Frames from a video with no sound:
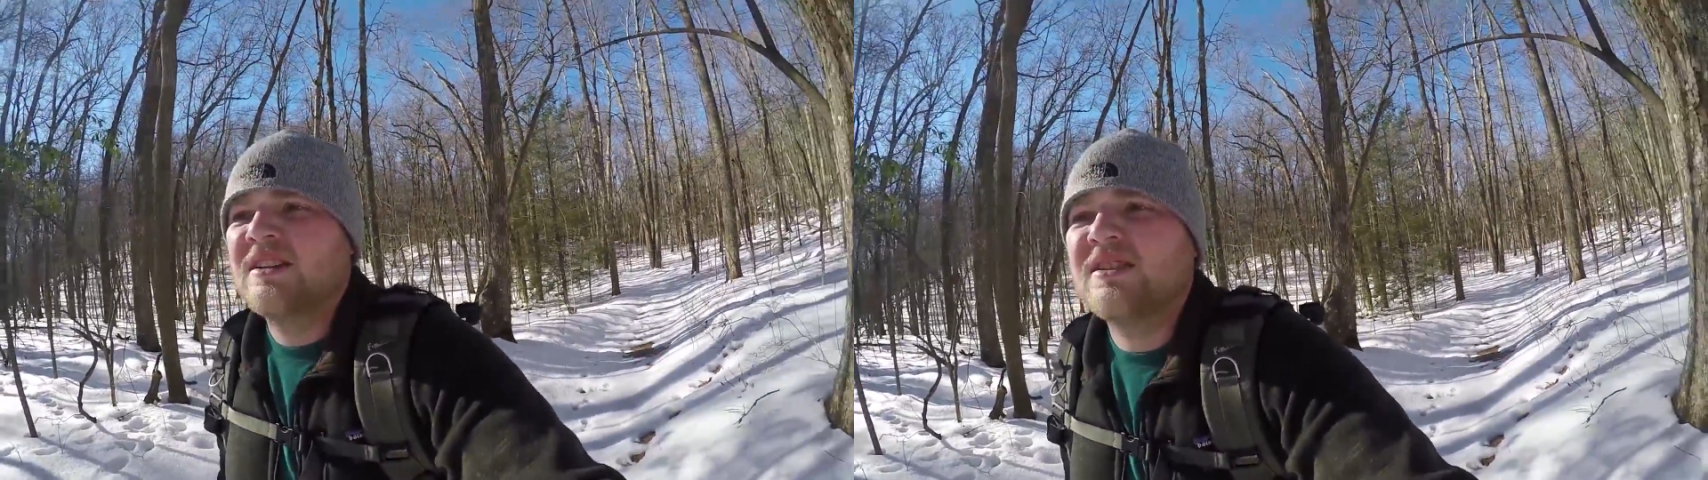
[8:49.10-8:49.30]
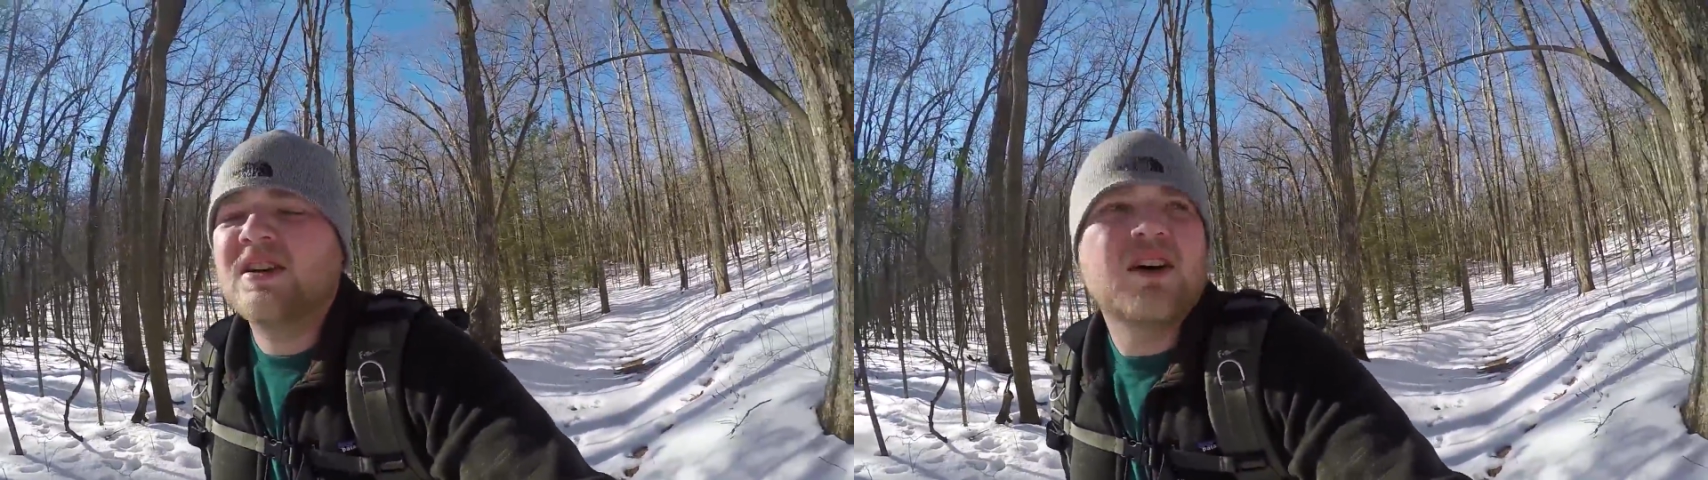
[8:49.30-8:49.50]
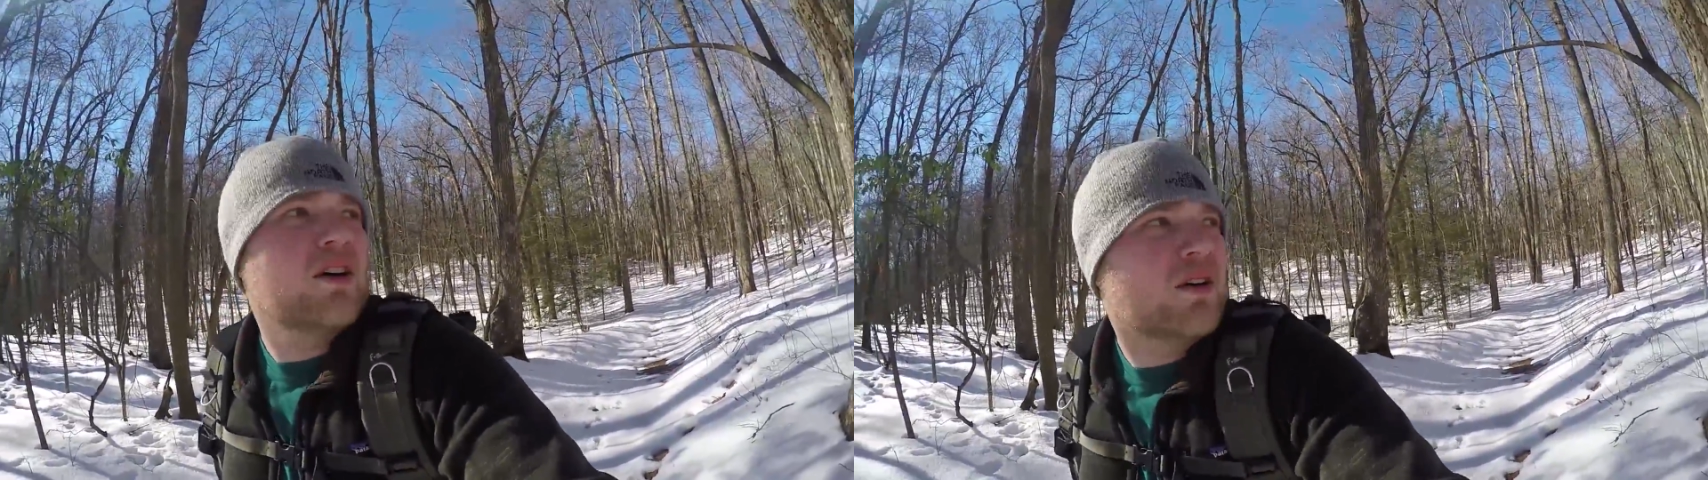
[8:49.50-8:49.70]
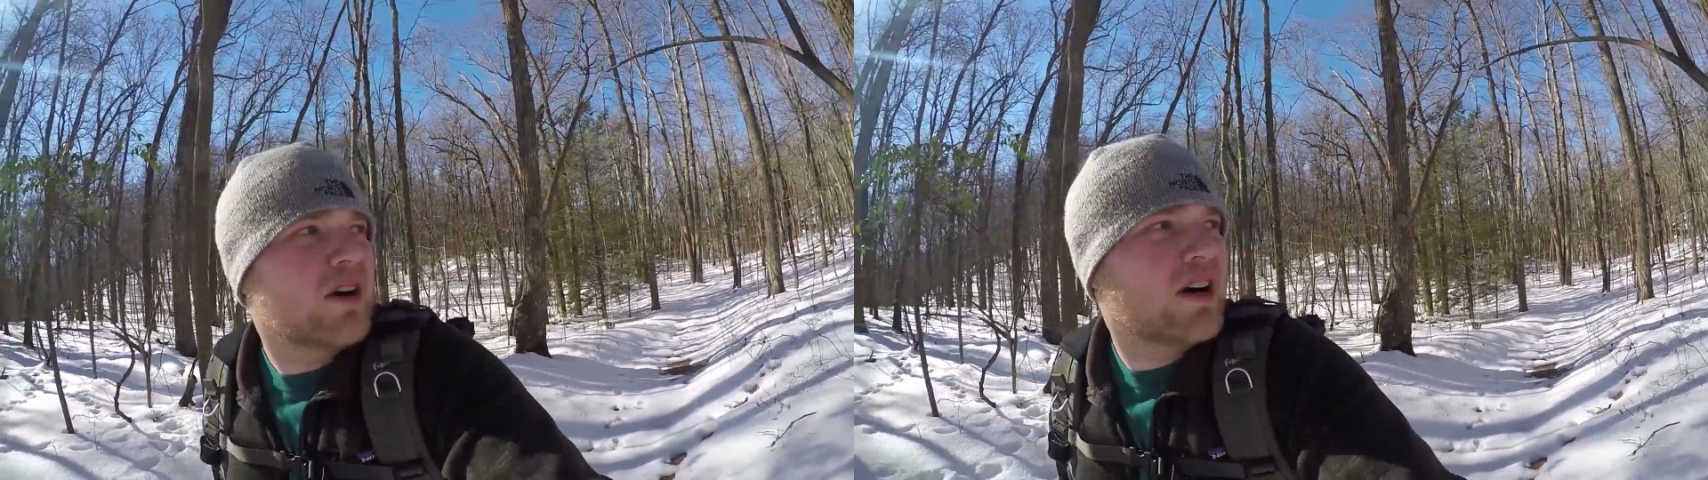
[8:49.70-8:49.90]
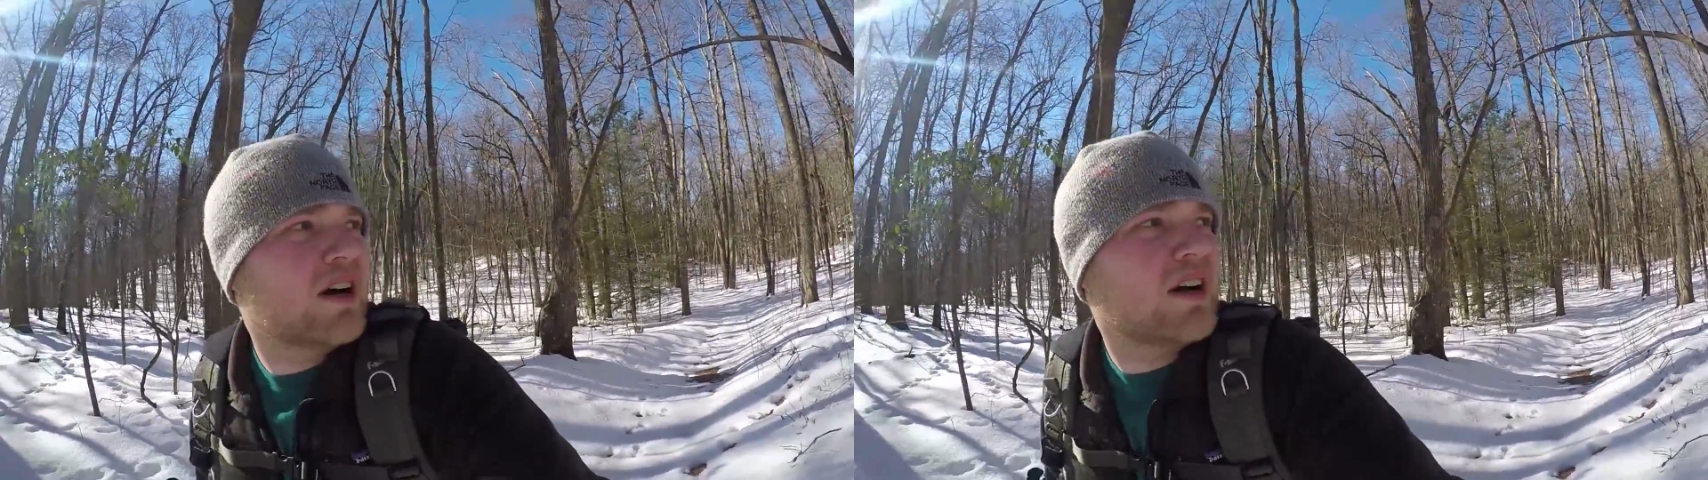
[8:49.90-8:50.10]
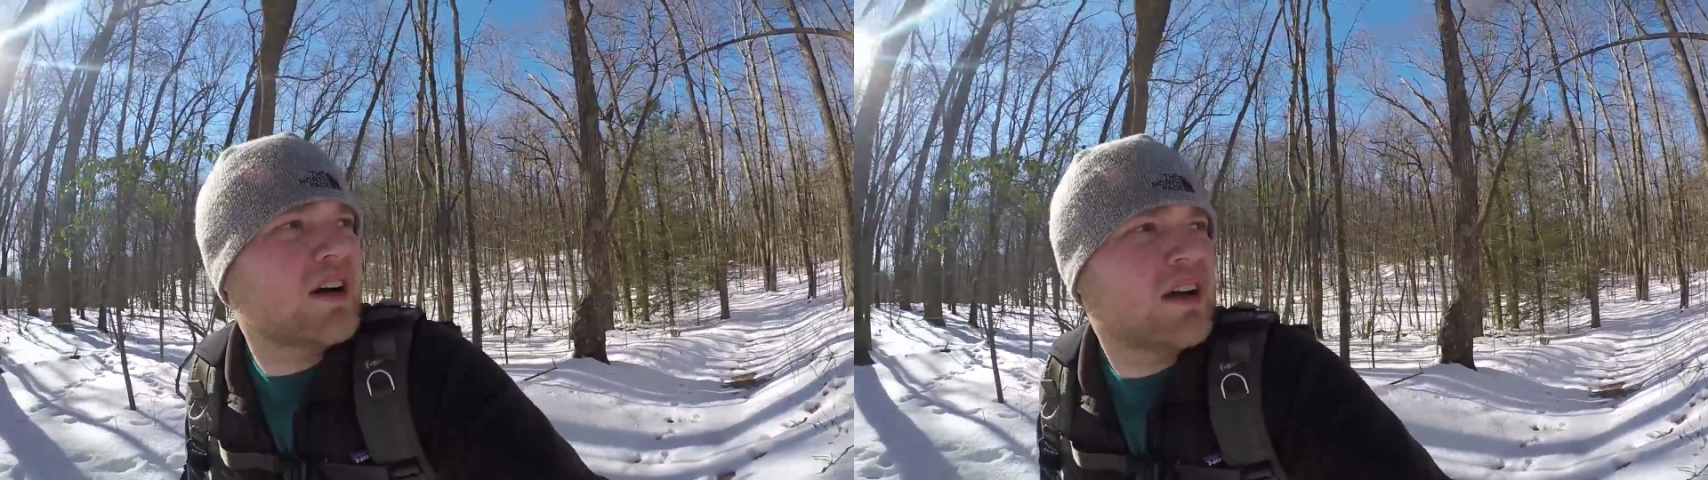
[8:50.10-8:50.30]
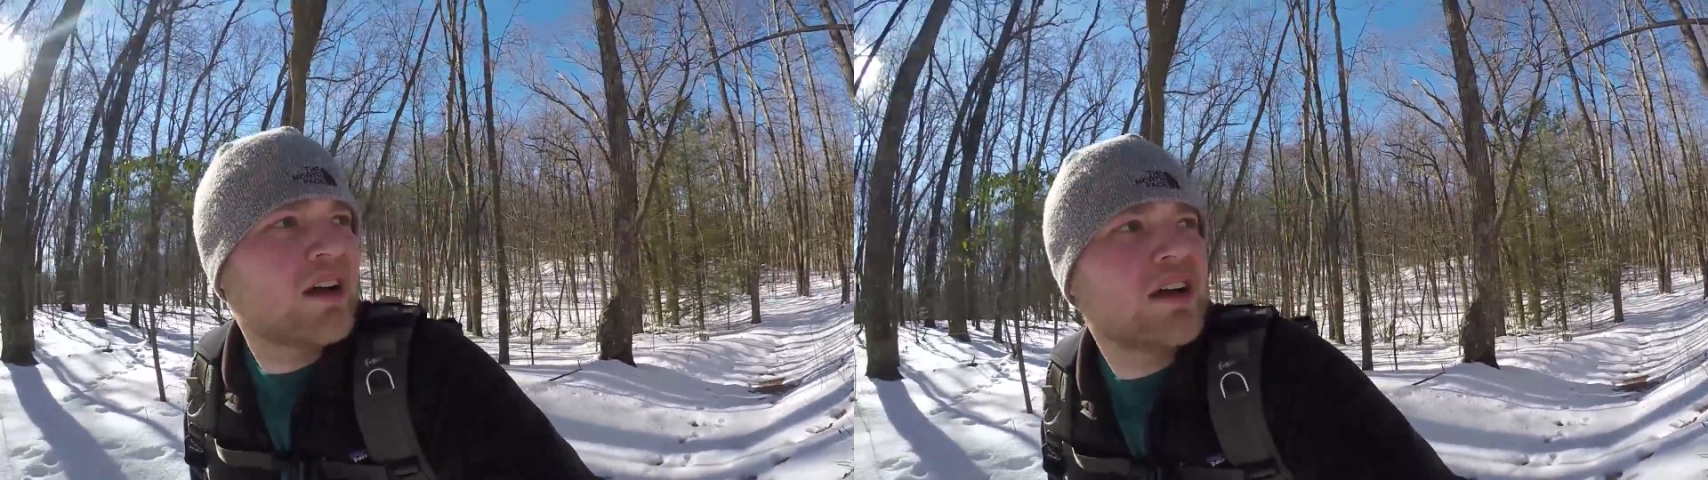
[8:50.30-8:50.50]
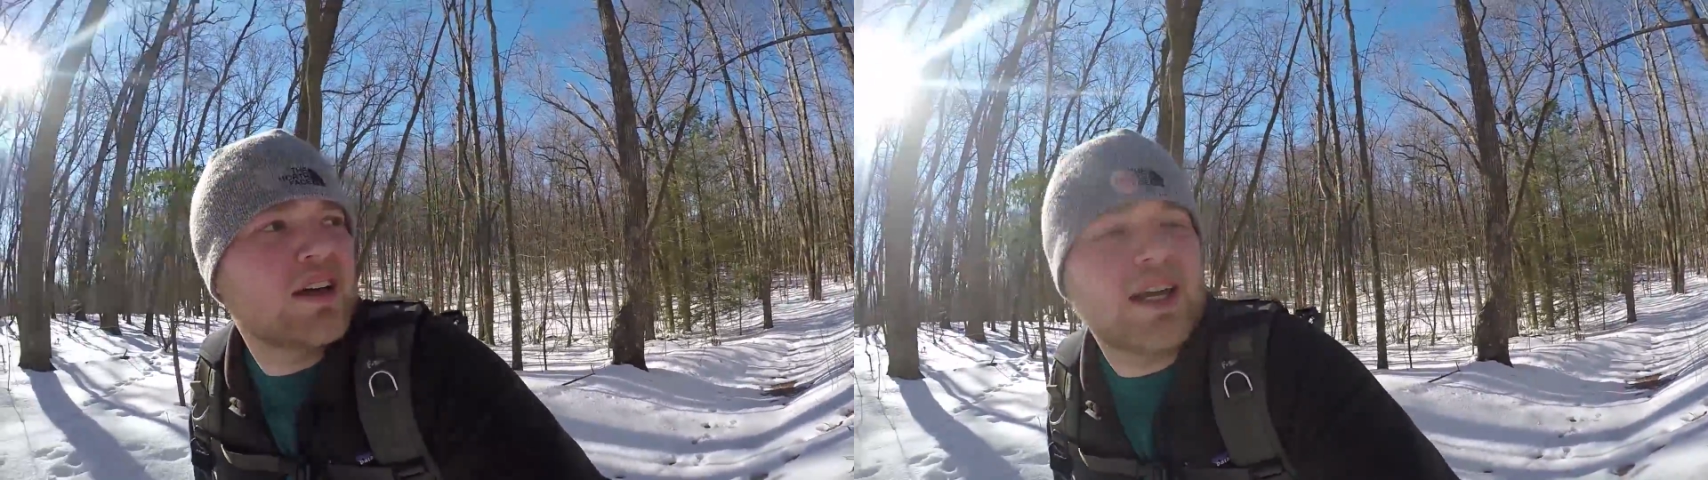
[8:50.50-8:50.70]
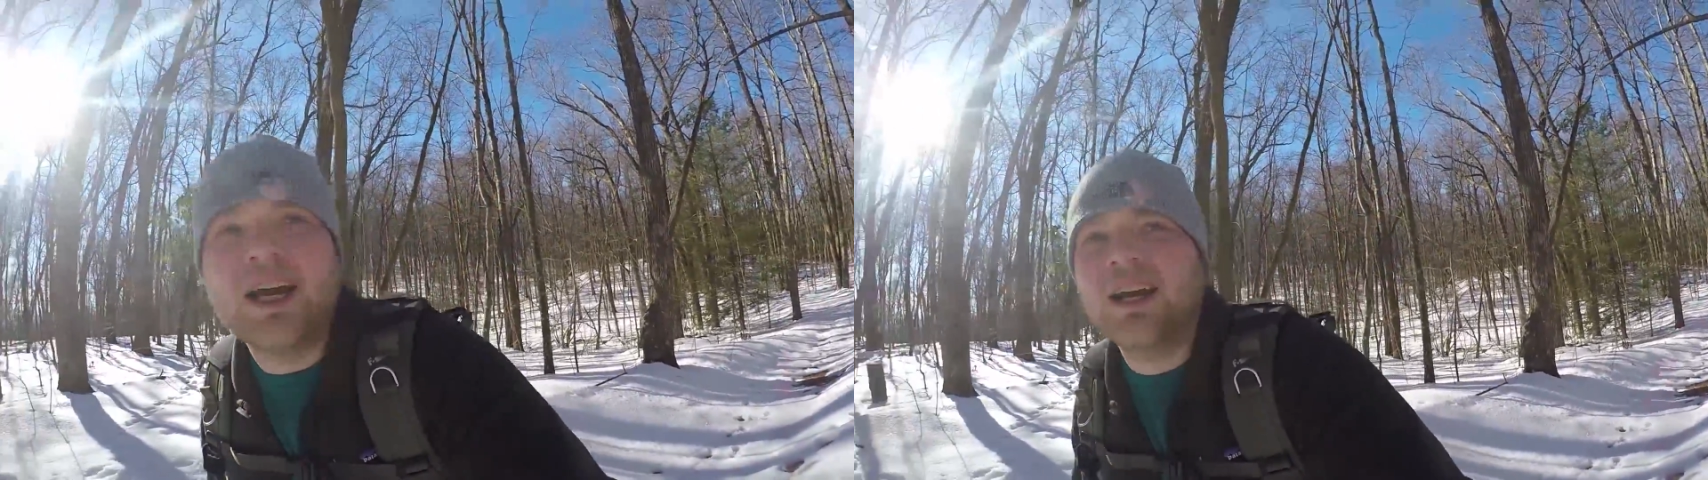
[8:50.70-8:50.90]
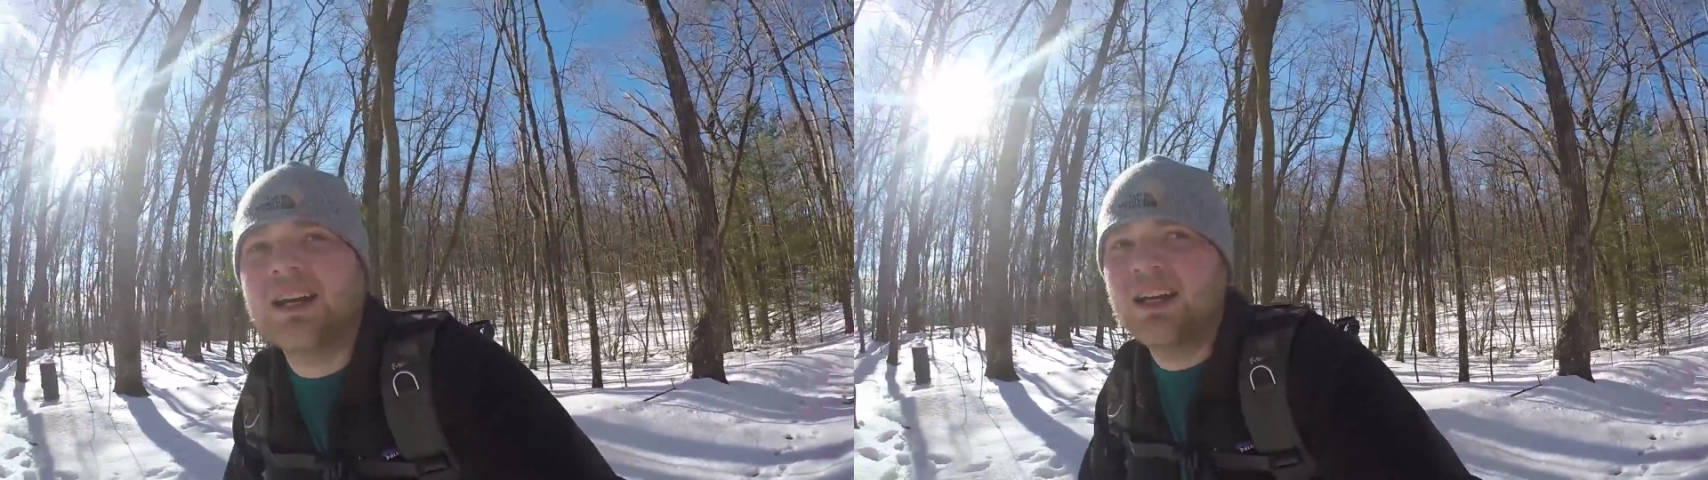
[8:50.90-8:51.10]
So, yeah.